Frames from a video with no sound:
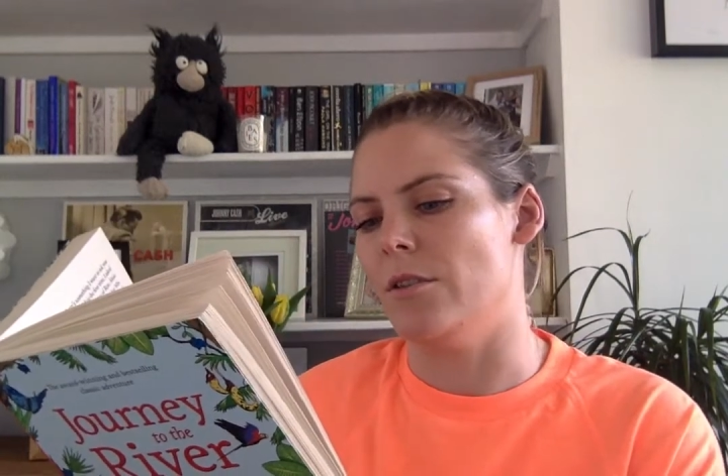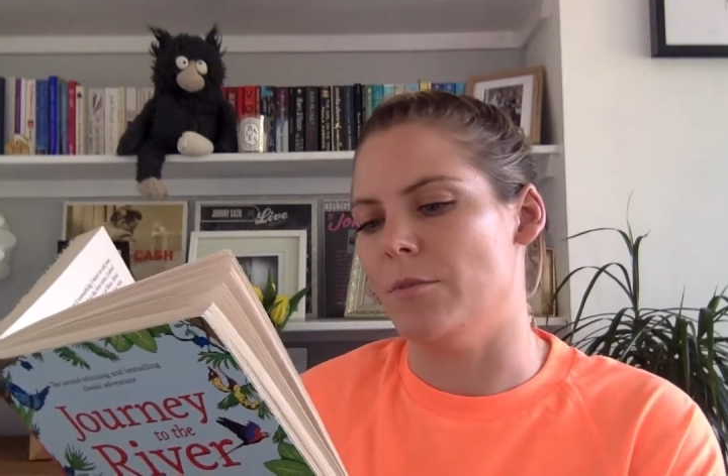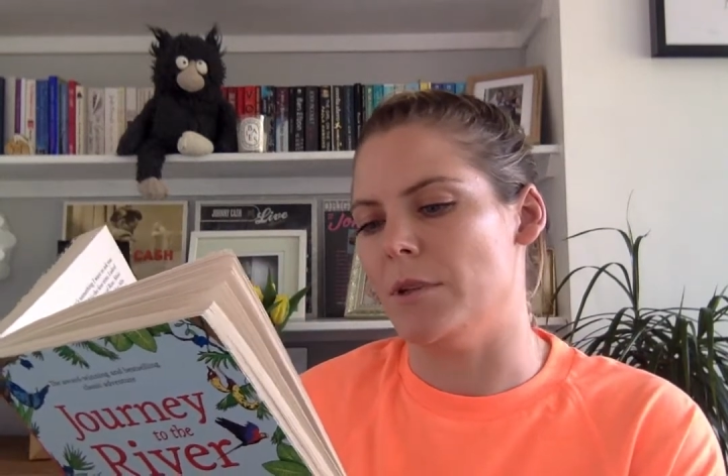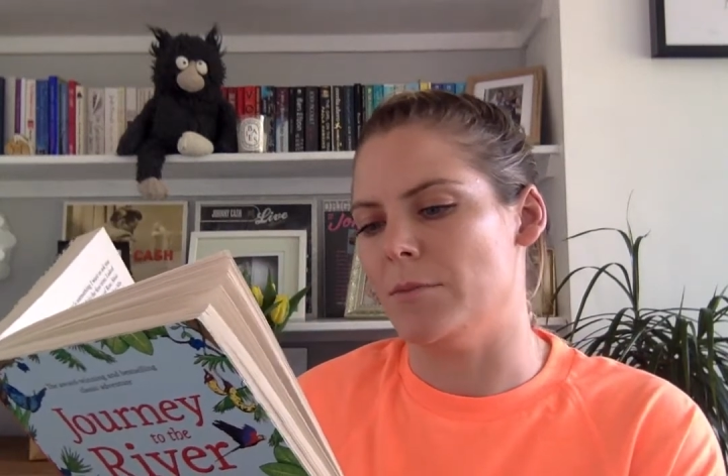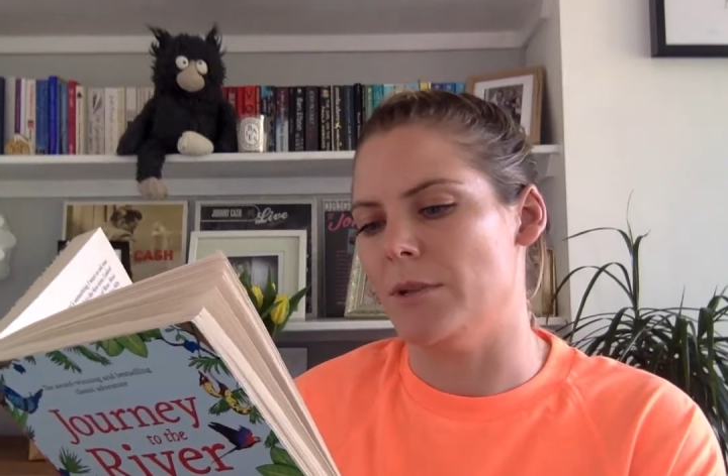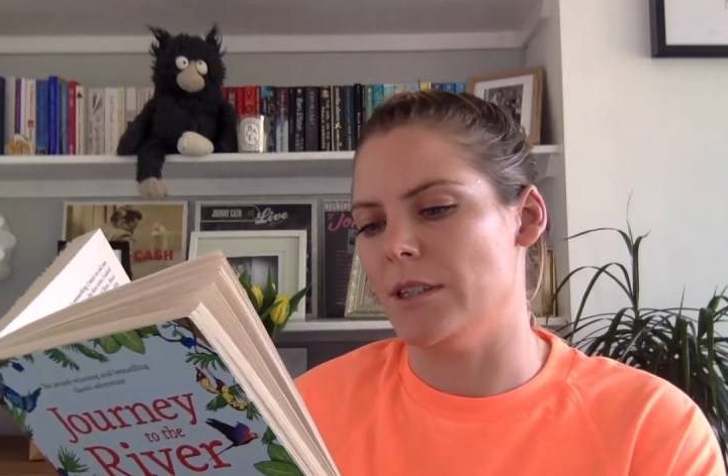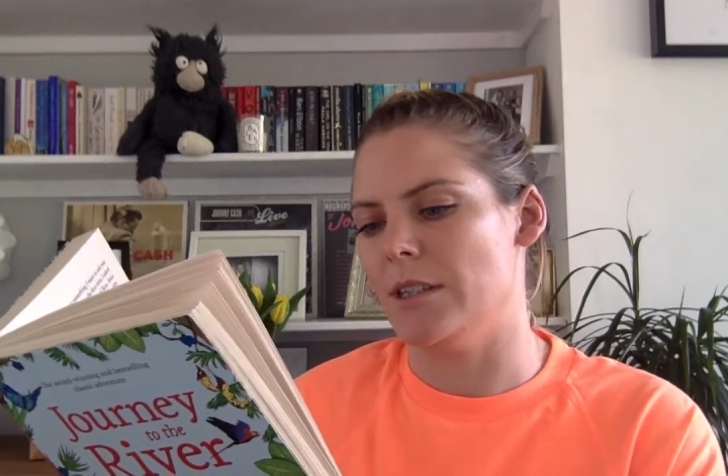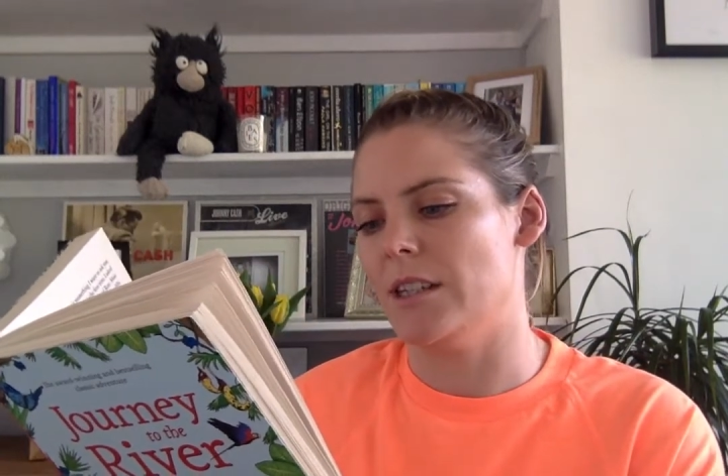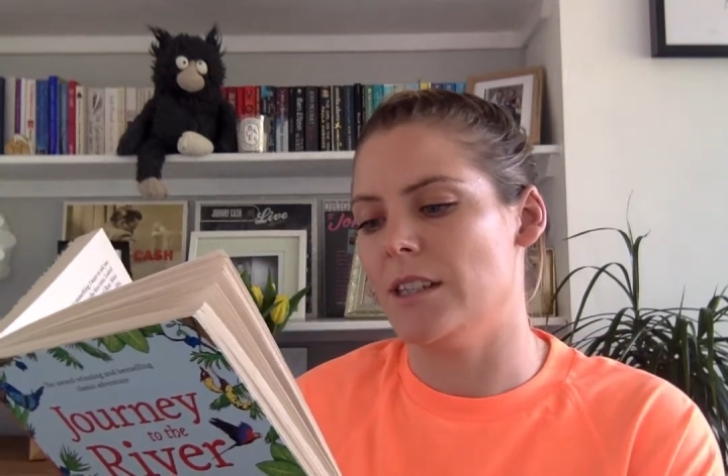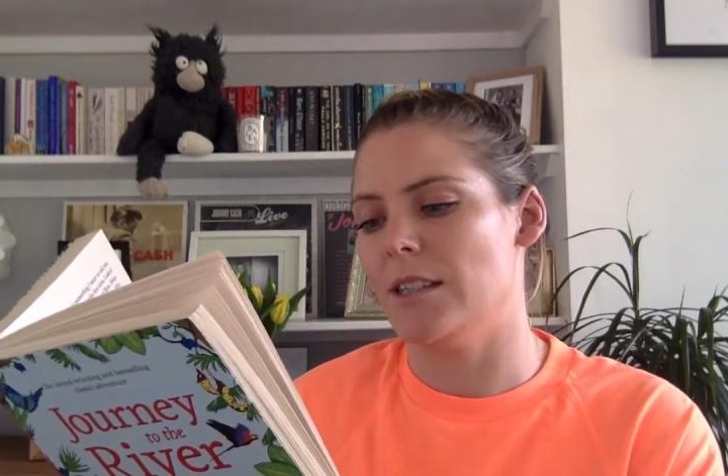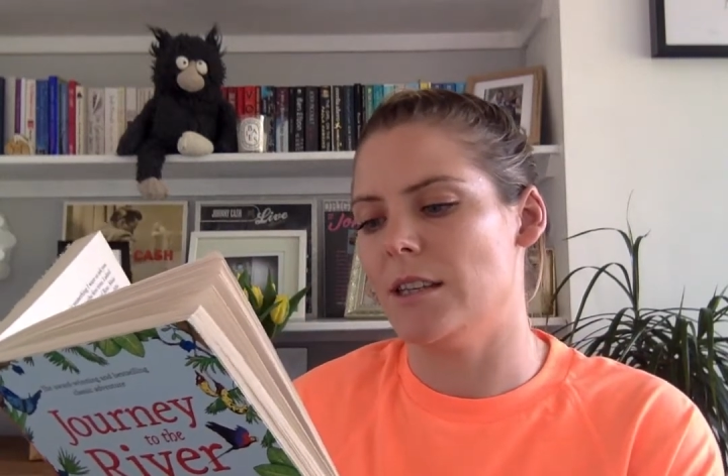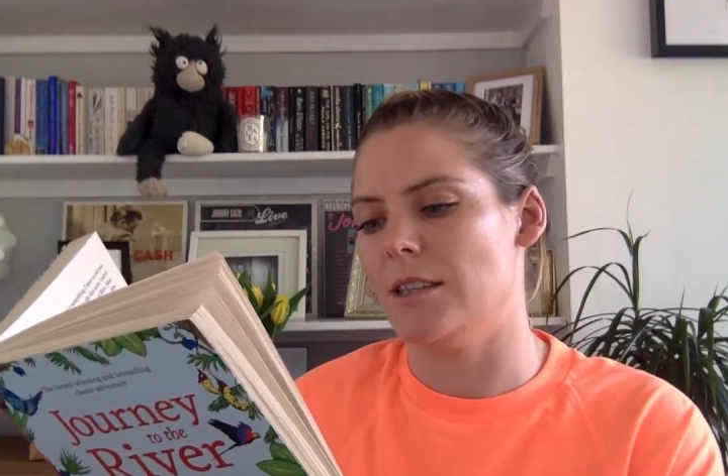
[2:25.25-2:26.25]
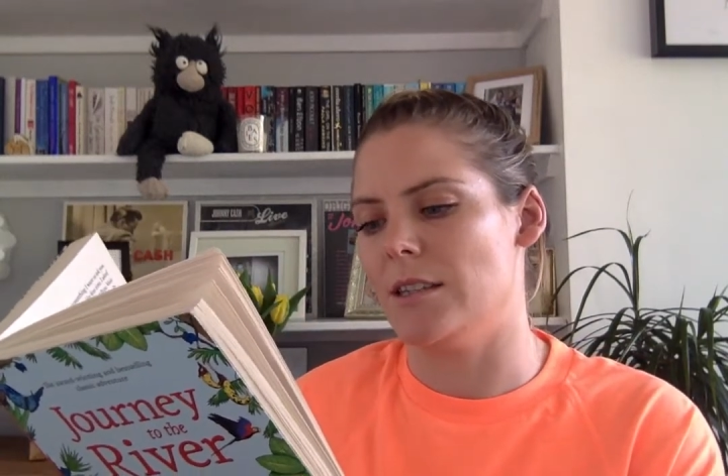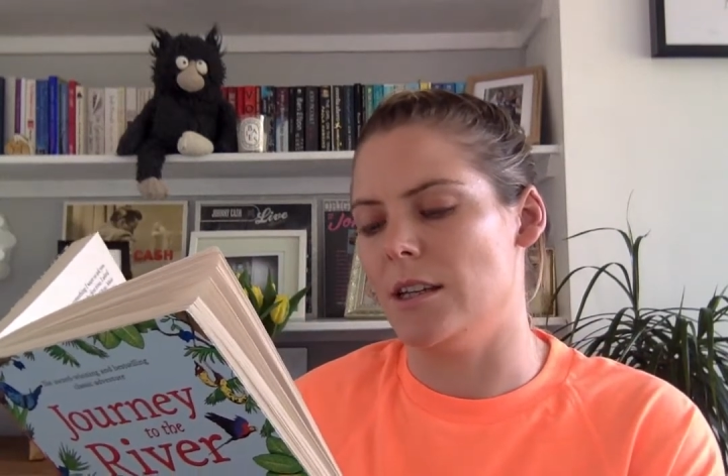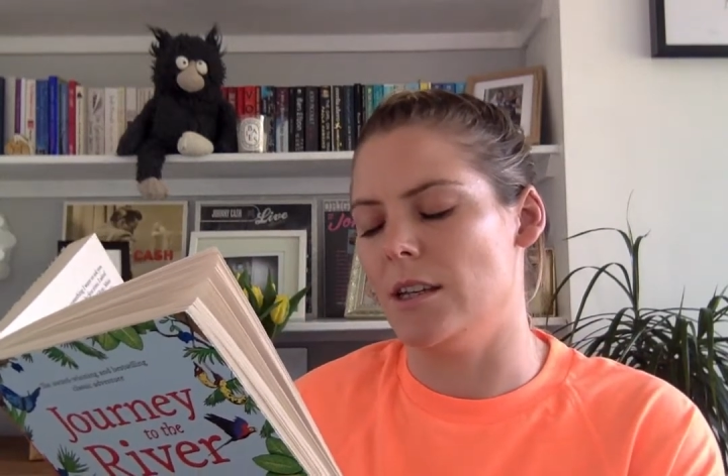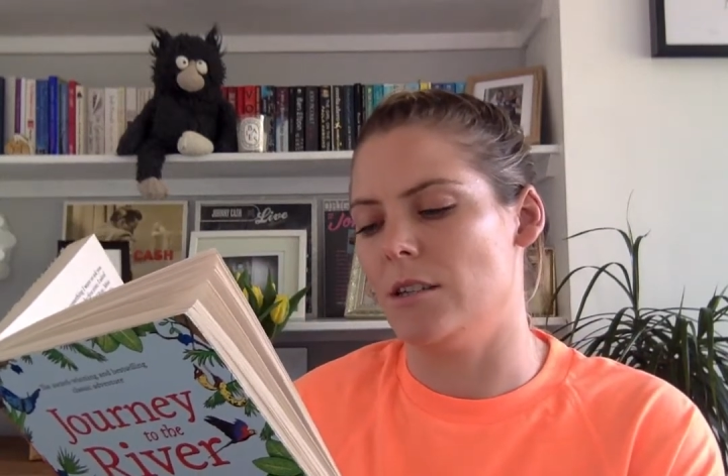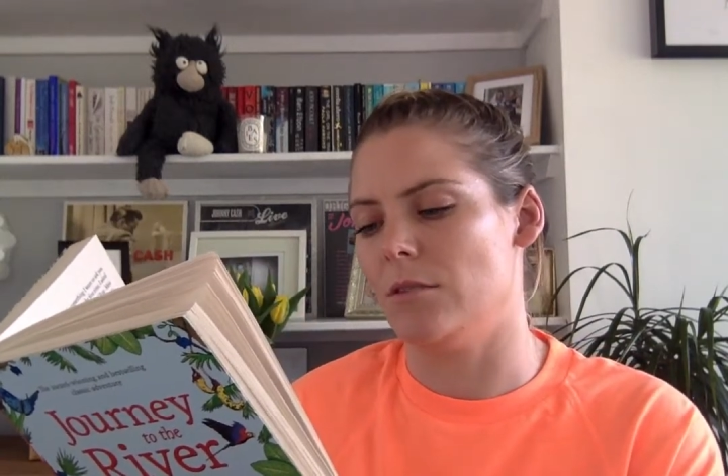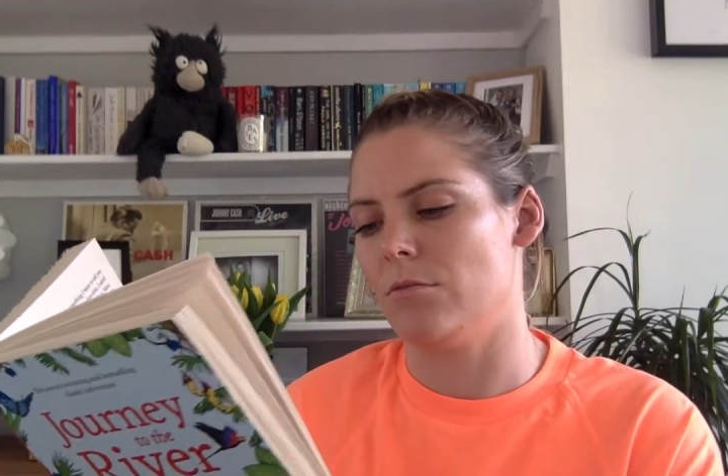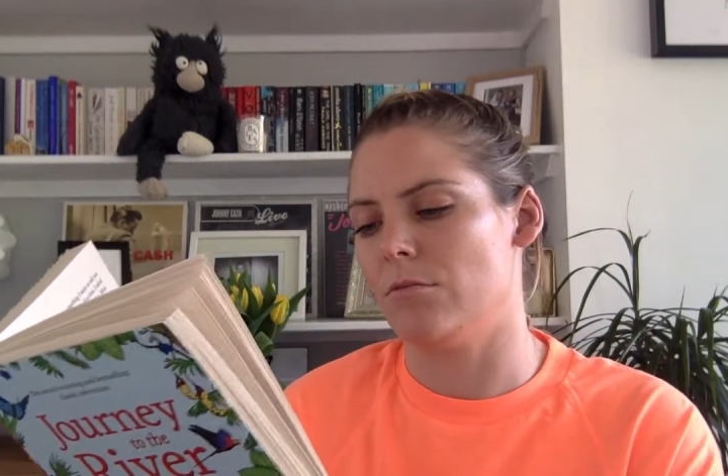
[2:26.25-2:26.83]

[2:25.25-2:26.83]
that Miss Minton existed.